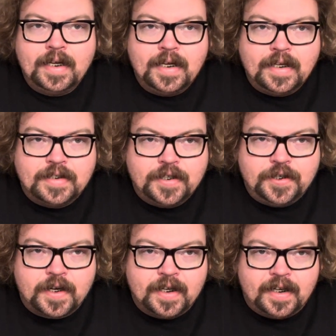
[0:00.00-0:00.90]
He said,
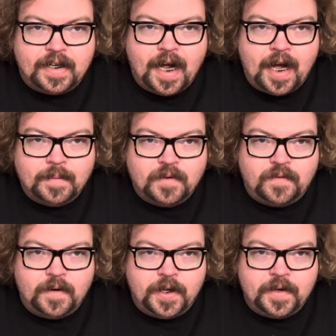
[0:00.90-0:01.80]
"You're gonna die
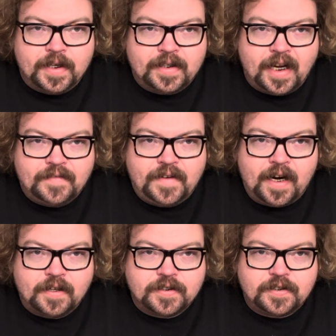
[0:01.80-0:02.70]
before you get that
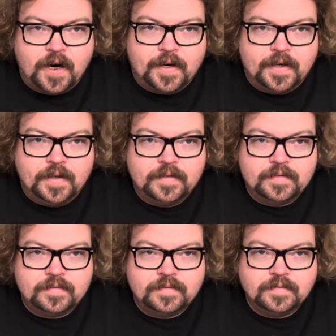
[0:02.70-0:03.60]
fire started.
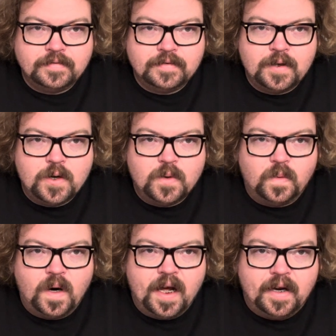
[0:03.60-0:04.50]

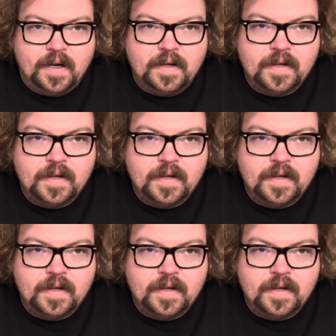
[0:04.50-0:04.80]
Run."